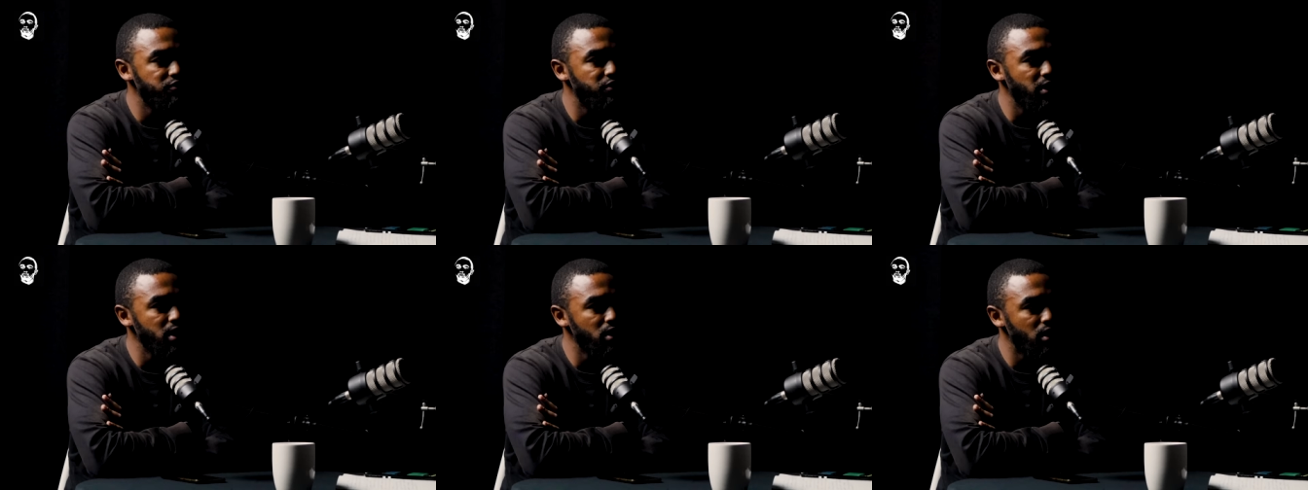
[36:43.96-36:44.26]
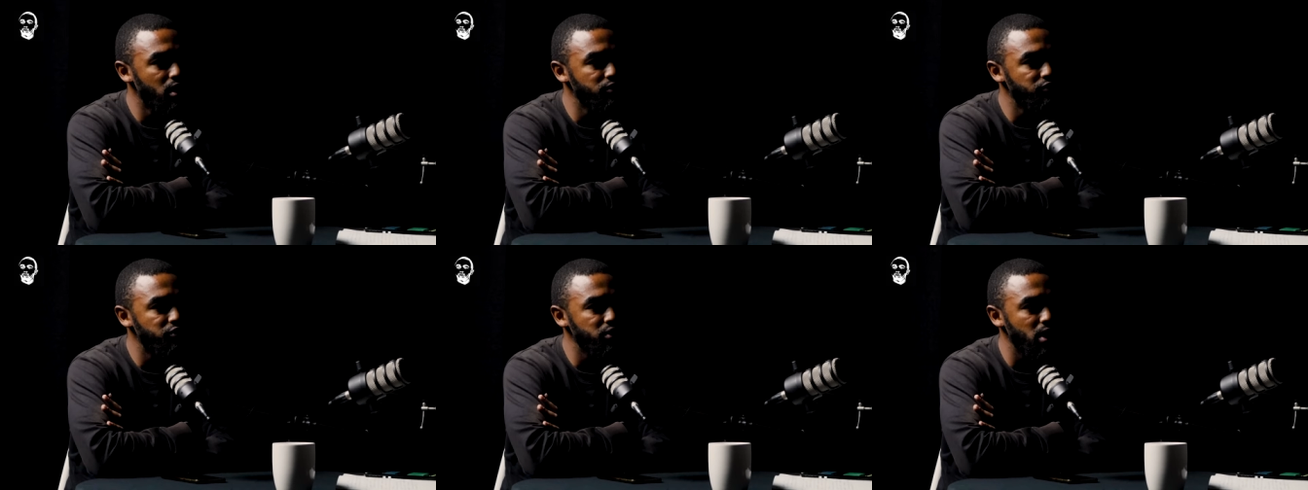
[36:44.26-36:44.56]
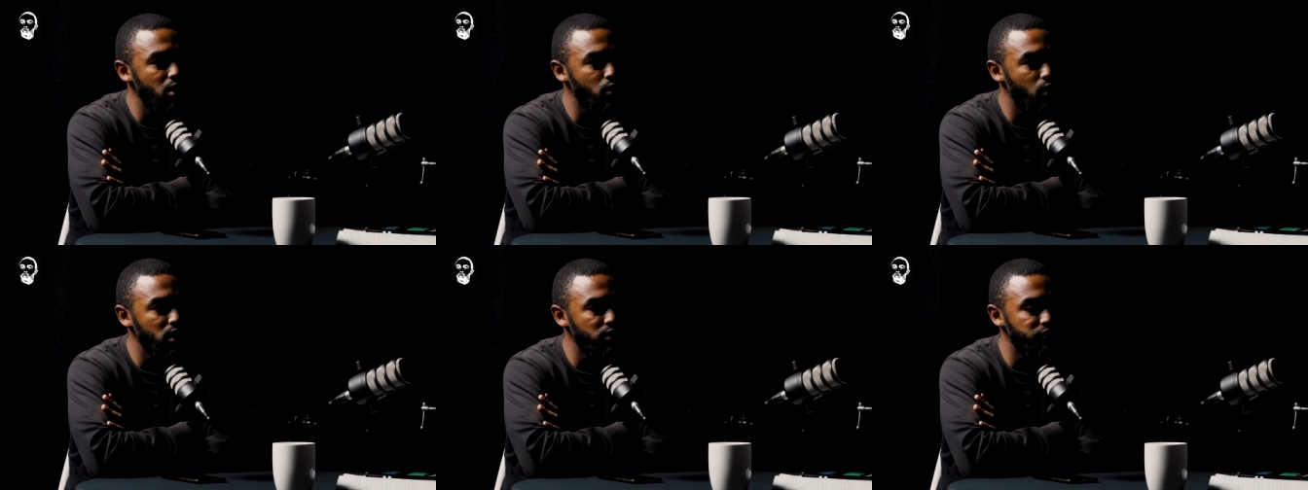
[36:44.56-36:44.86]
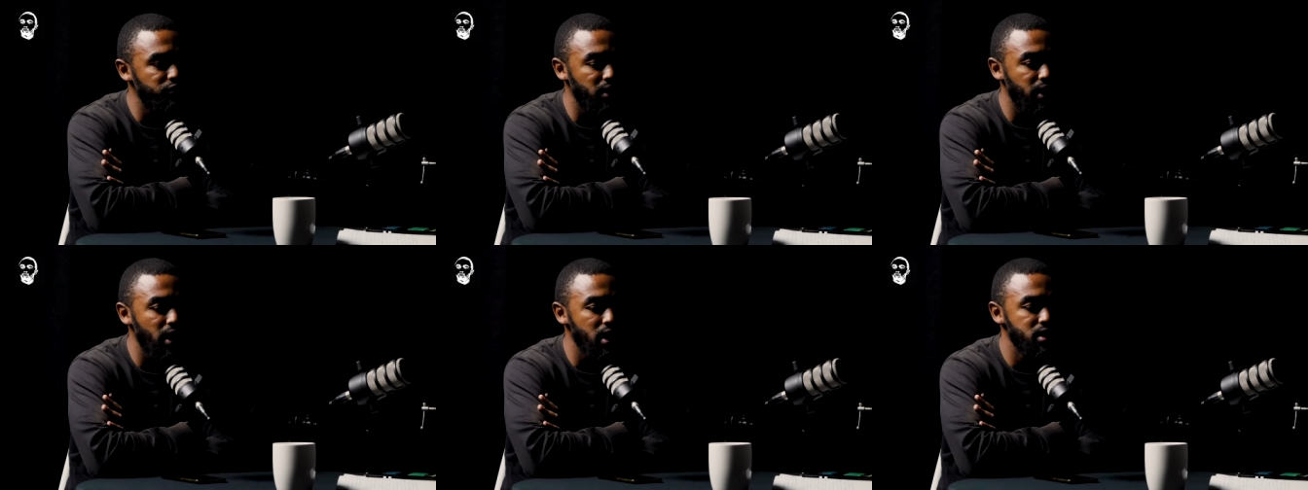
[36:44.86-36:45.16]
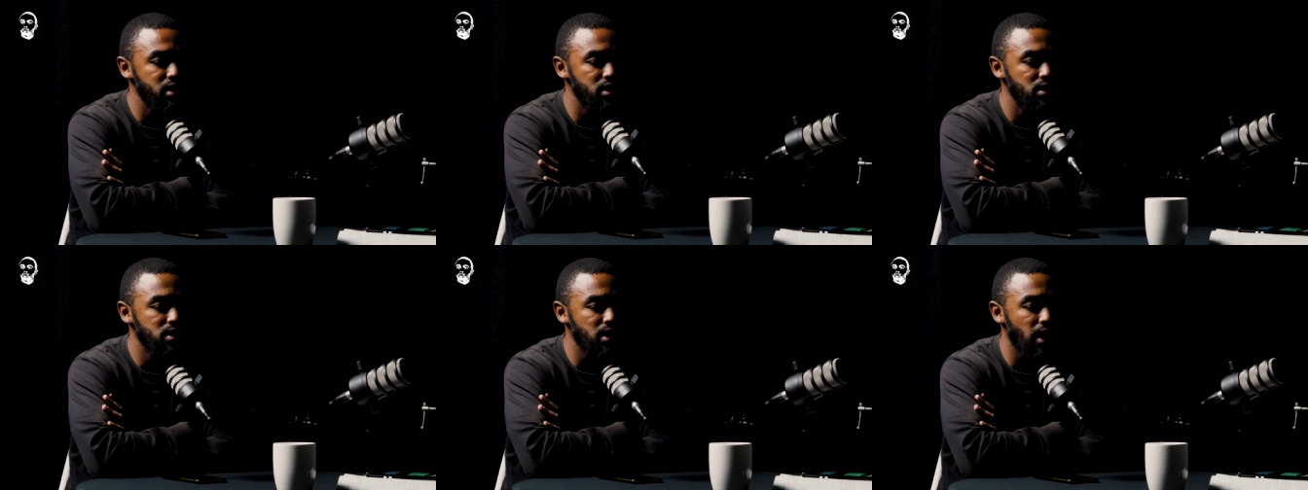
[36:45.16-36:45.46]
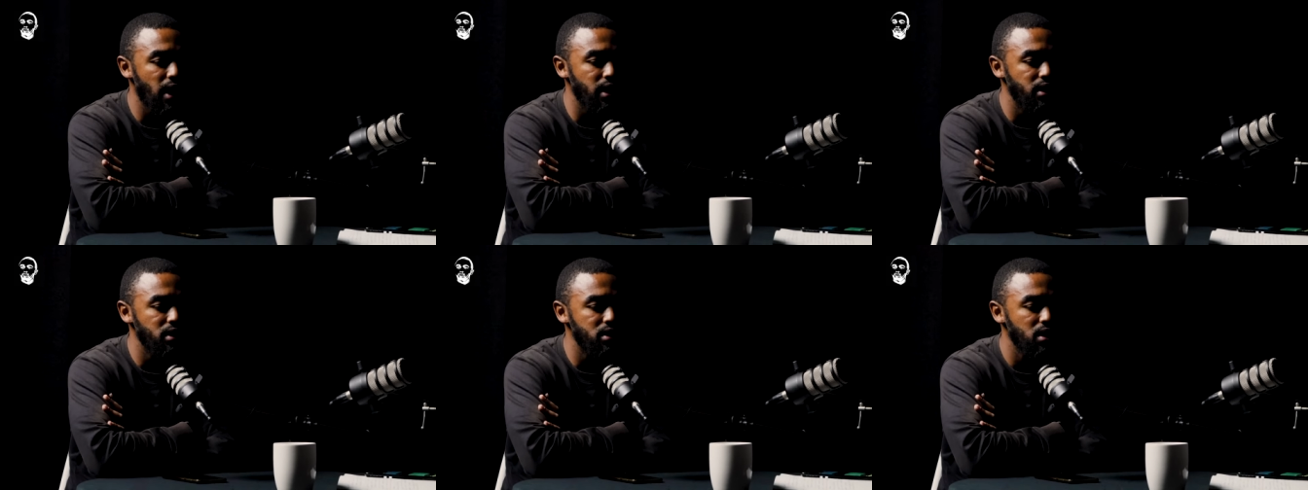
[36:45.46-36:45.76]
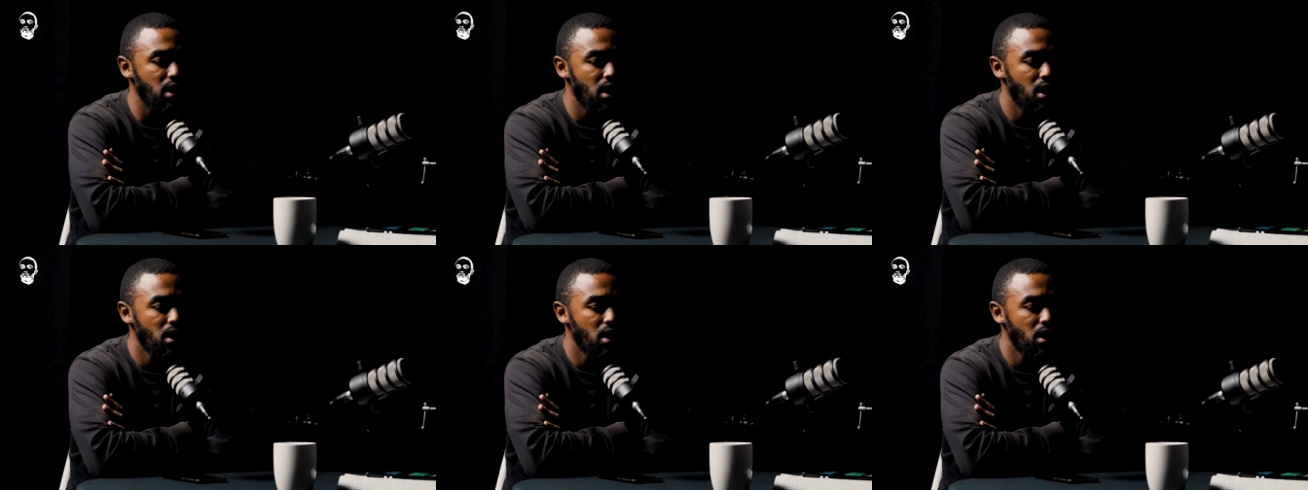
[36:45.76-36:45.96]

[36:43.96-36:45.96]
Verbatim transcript: very hard for their qualifications, and